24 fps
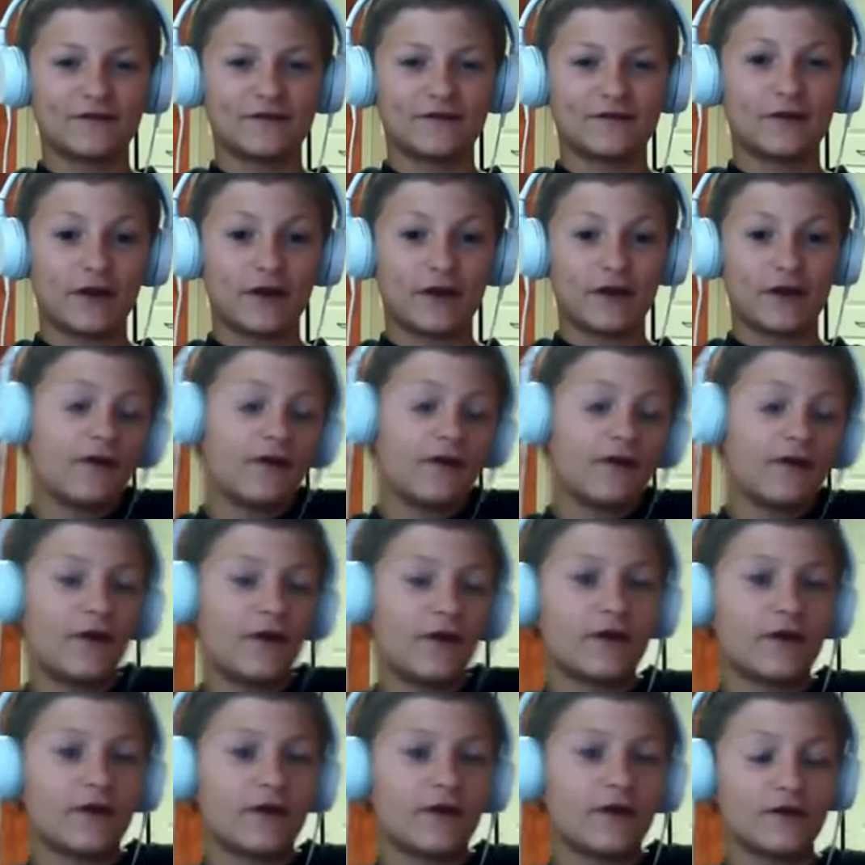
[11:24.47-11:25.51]
So a
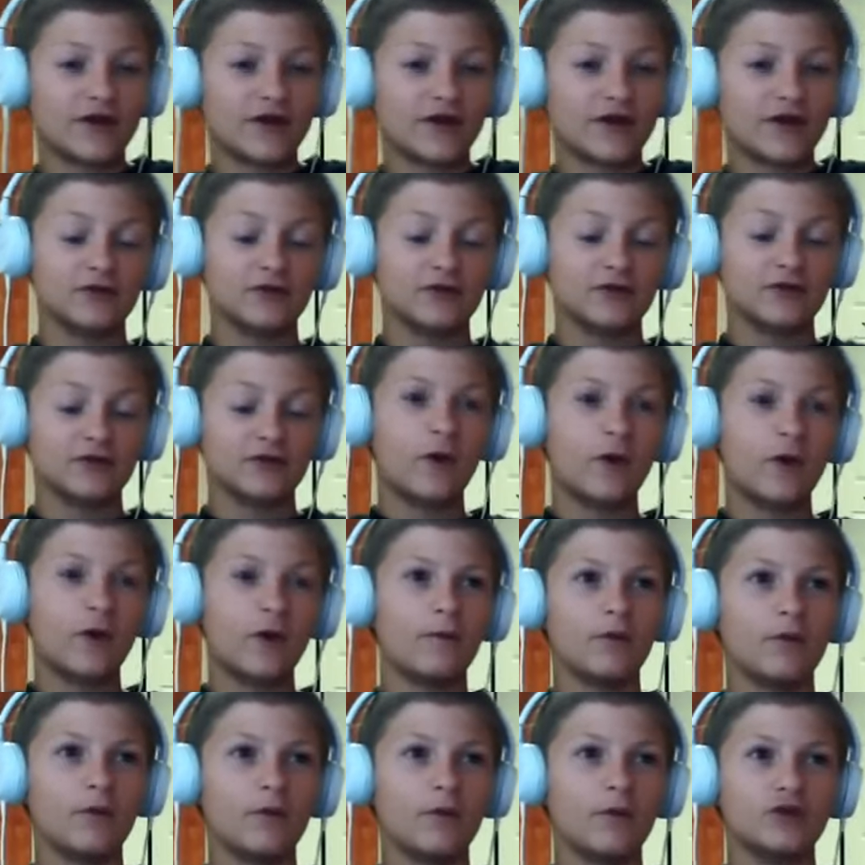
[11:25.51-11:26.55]
lot of those games do well,
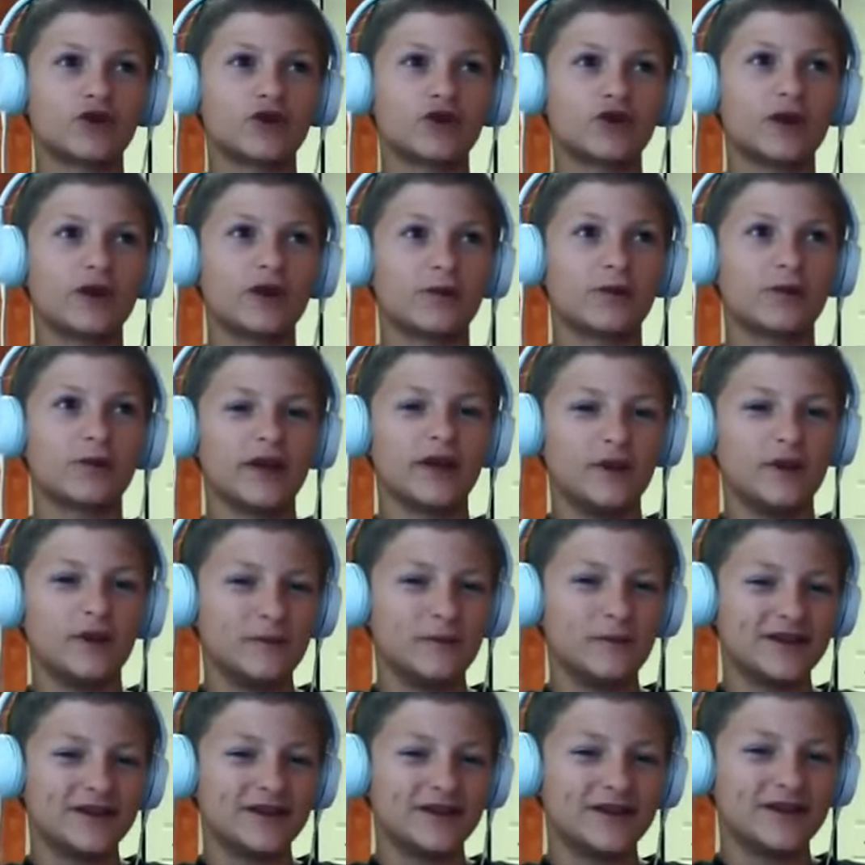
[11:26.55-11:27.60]
but when you try to bring
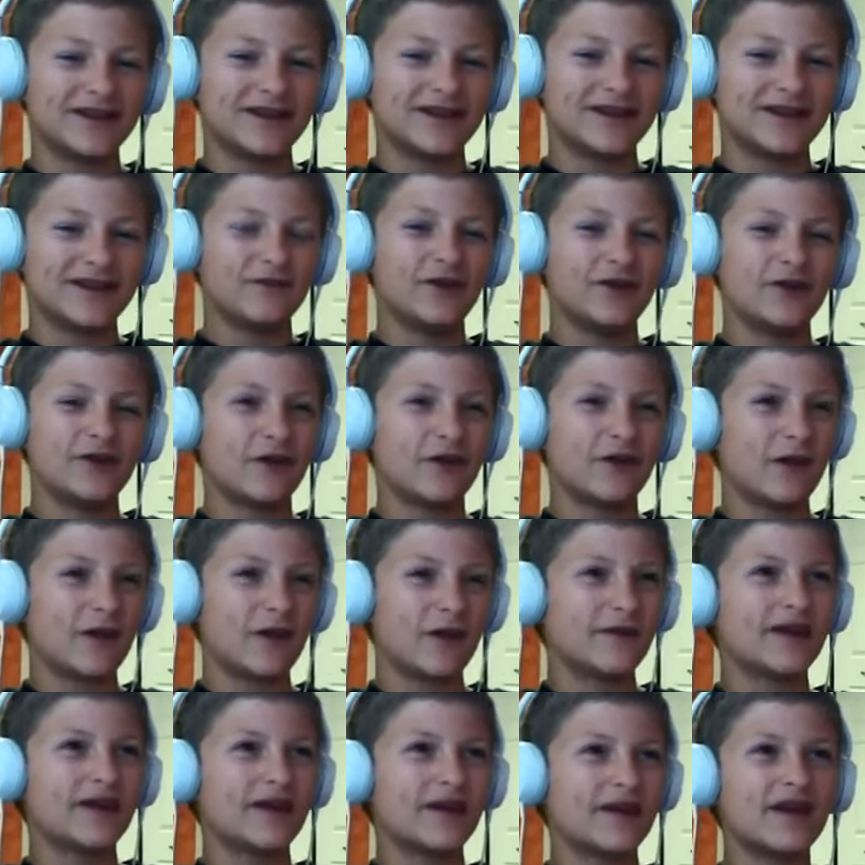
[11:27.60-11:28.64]
humans into video
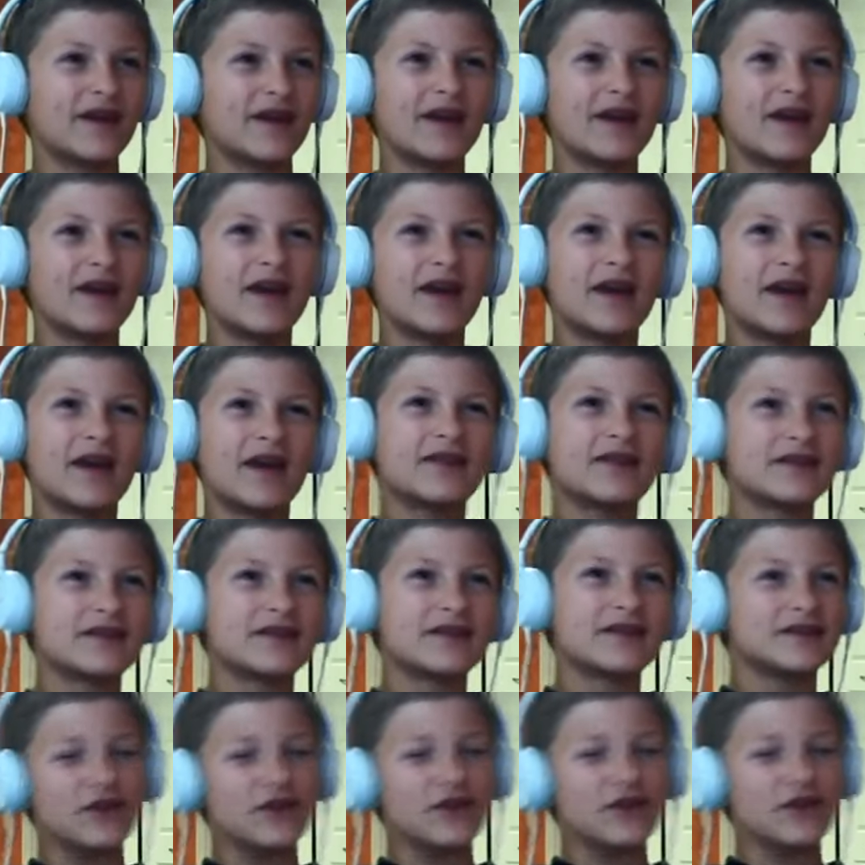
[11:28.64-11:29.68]
gaming, it
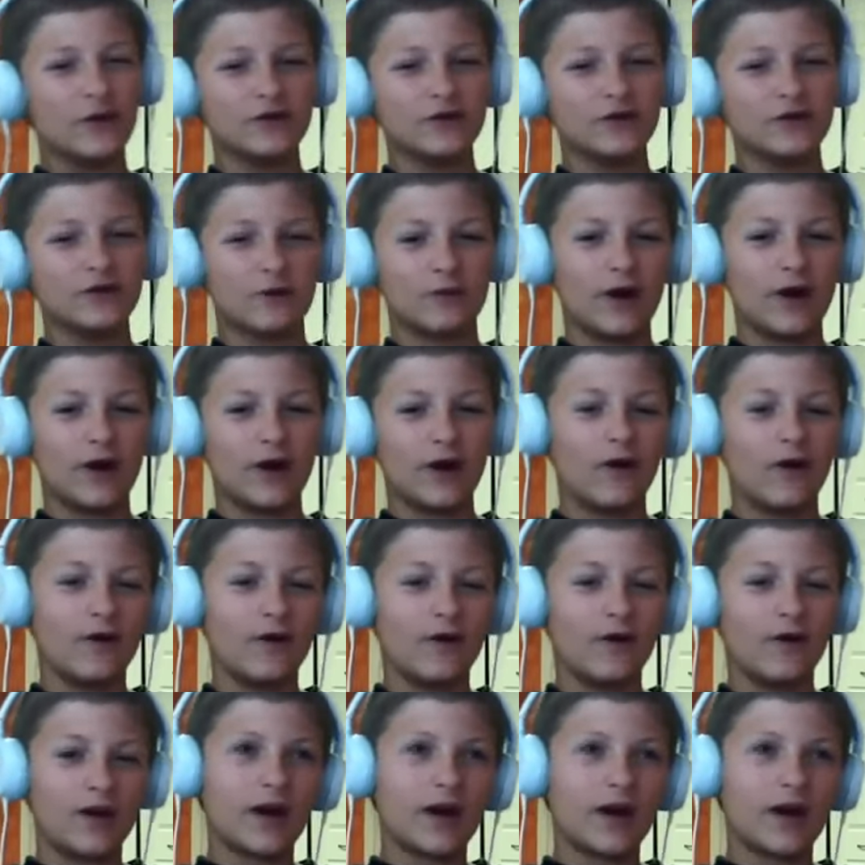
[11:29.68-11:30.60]
doesn't do as well.